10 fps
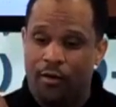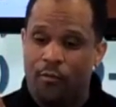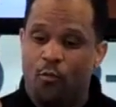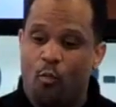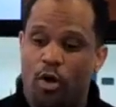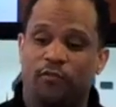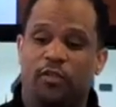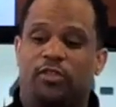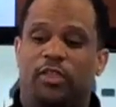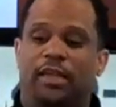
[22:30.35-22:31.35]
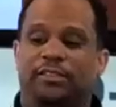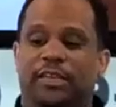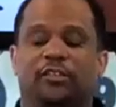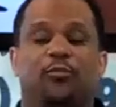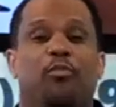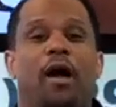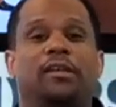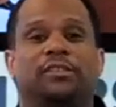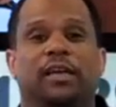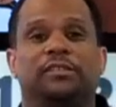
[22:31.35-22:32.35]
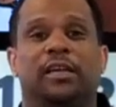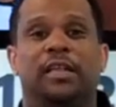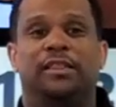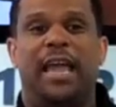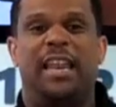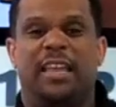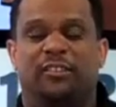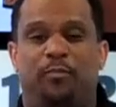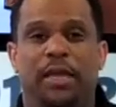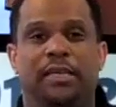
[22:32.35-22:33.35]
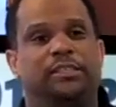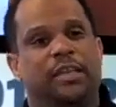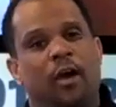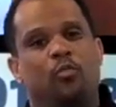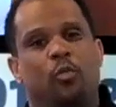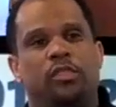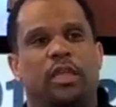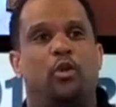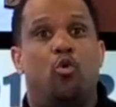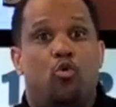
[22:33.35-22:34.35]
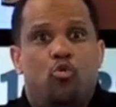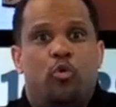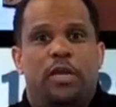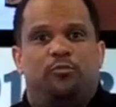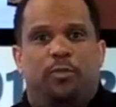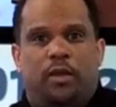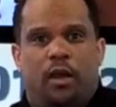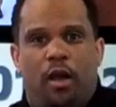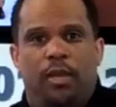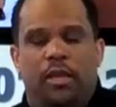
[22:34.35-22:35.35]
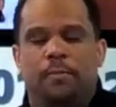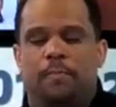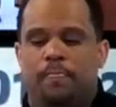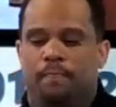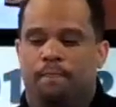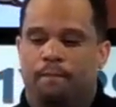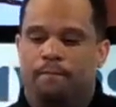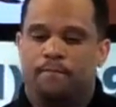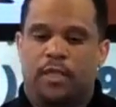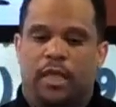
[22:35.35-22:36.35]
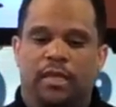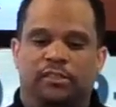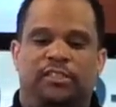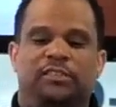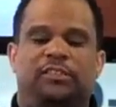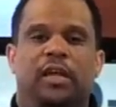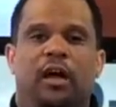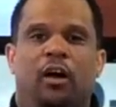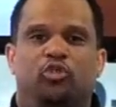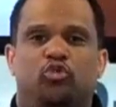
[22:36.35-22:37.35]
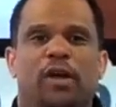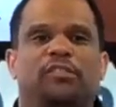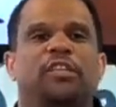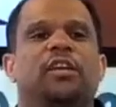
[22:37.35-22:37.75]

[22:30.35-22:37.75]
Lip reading: one of the things in his process that is being dealt with in who he's becoming is this addressing